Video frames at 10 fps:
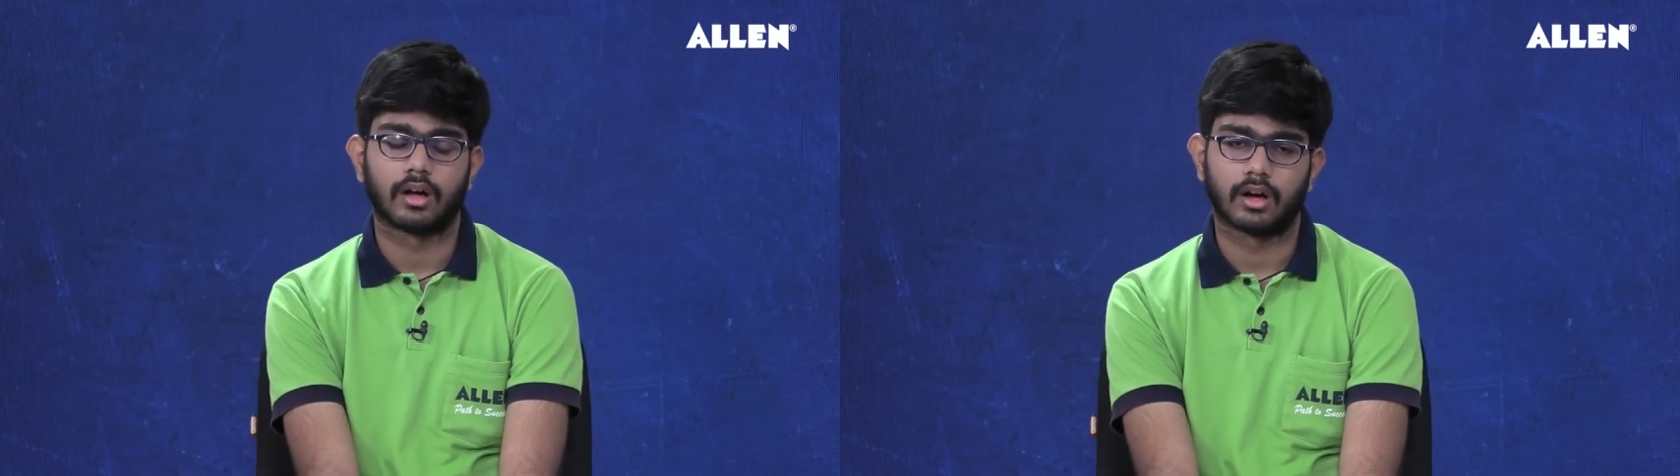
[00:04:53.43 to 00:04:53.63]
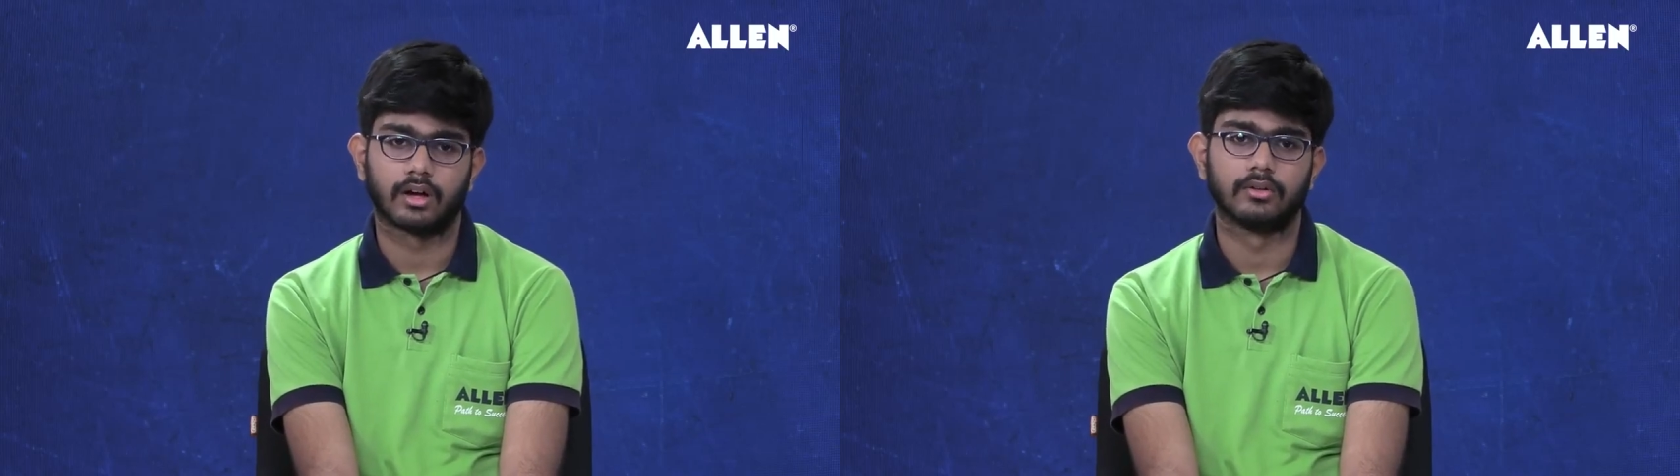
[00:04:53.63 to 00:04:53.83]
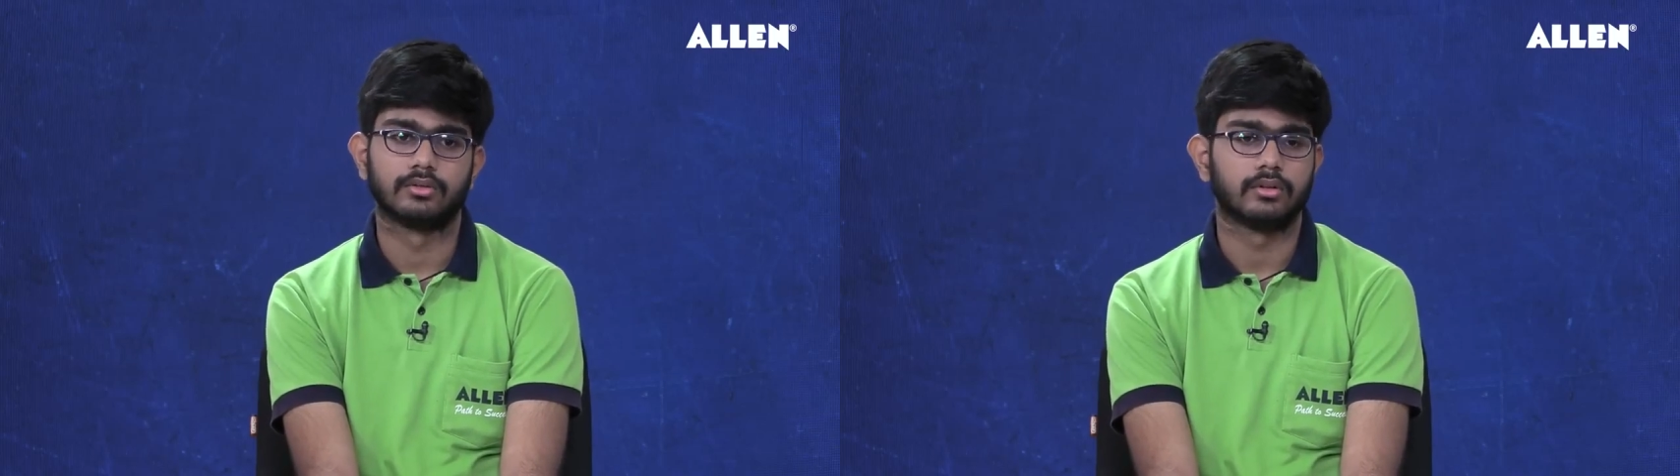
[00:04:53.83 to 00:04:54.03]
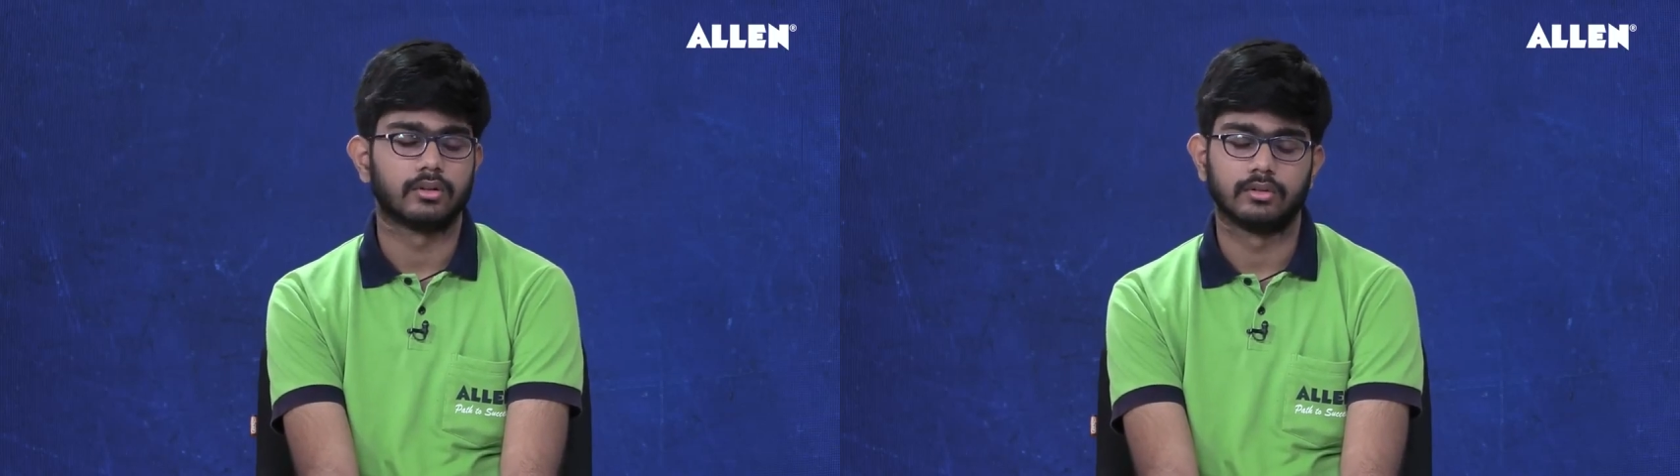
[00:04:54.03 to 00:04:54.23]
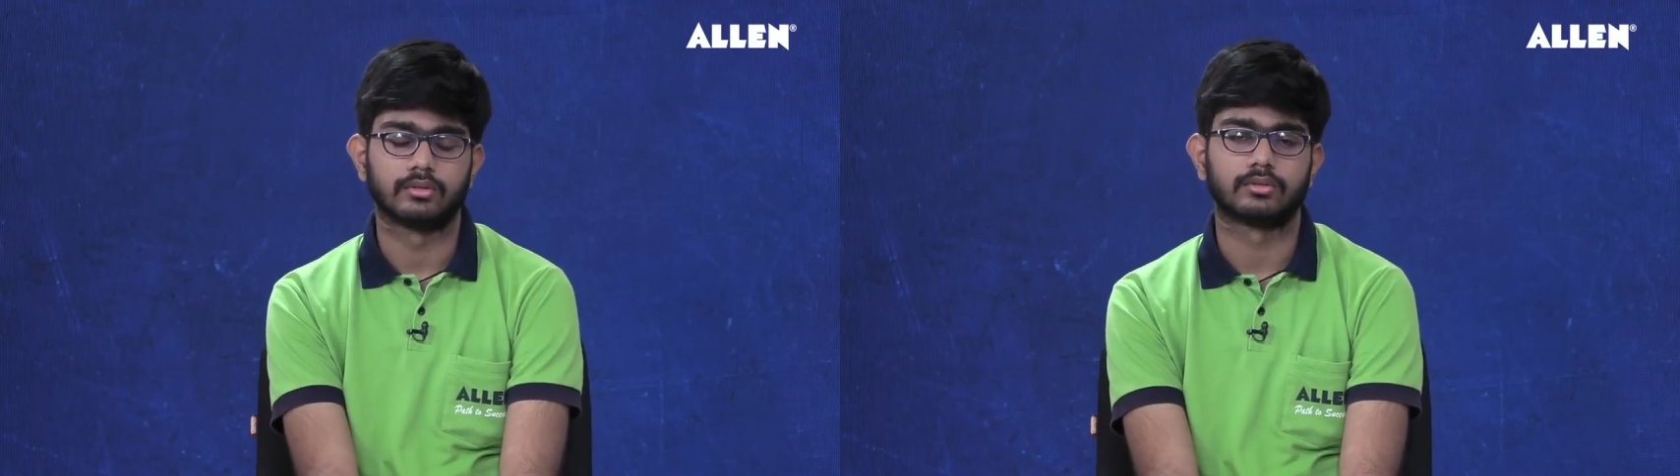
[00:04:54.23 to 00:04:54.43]
also
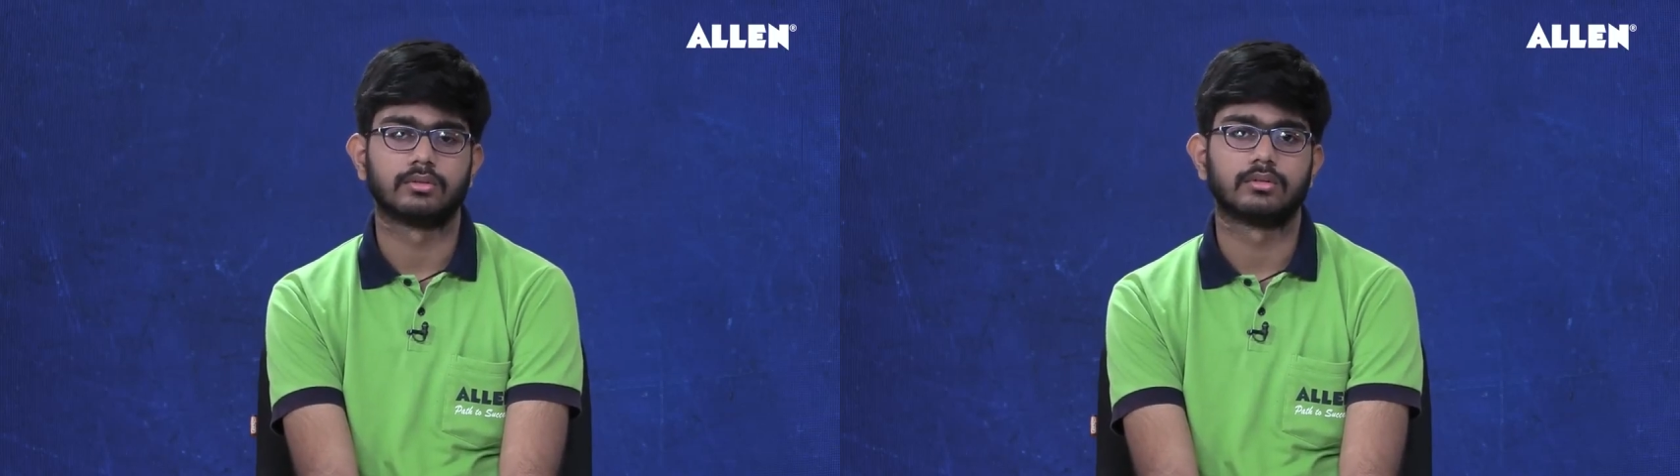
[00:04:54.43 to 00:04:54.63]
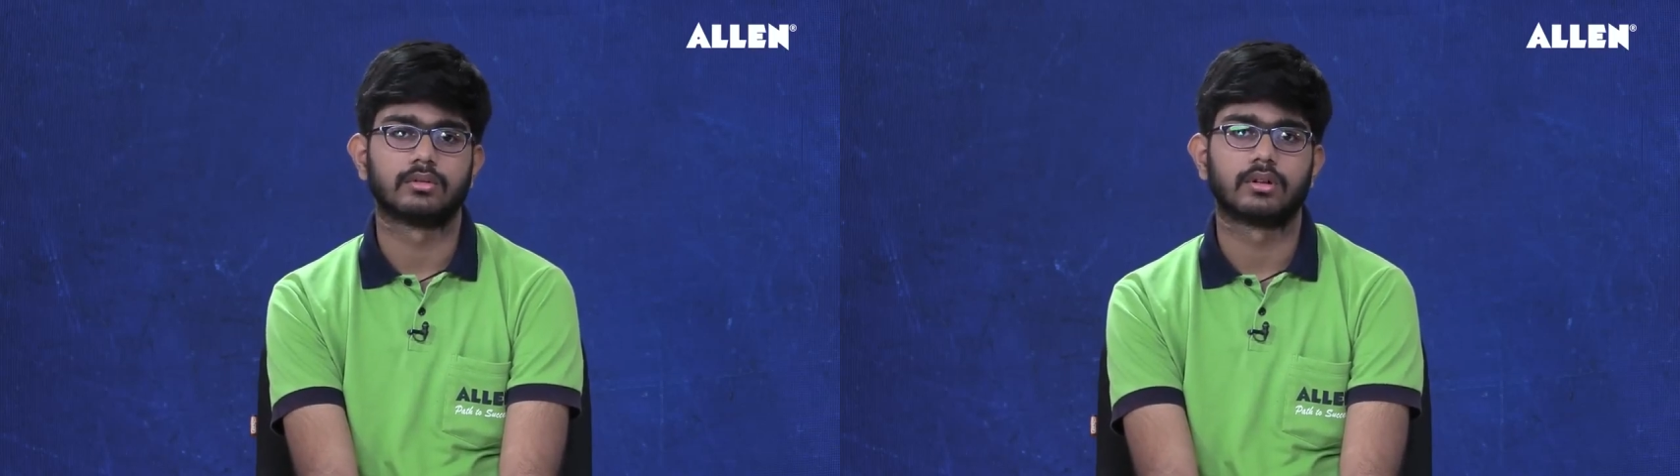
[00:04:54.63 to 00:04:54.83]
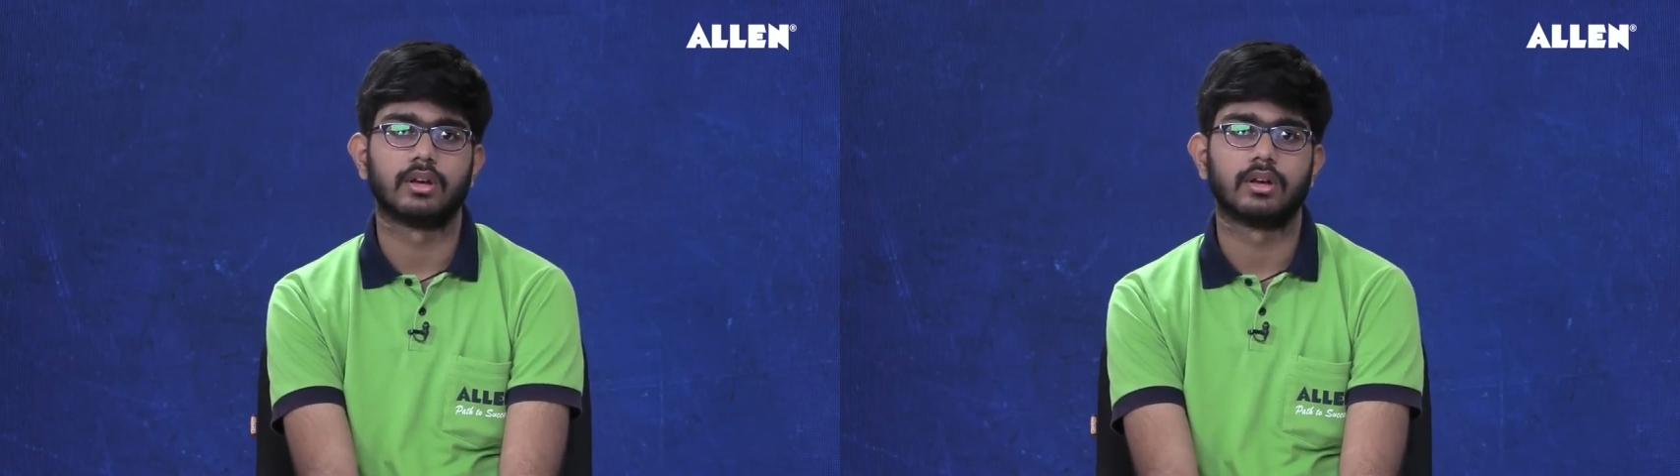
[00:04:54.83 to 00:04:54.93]
used to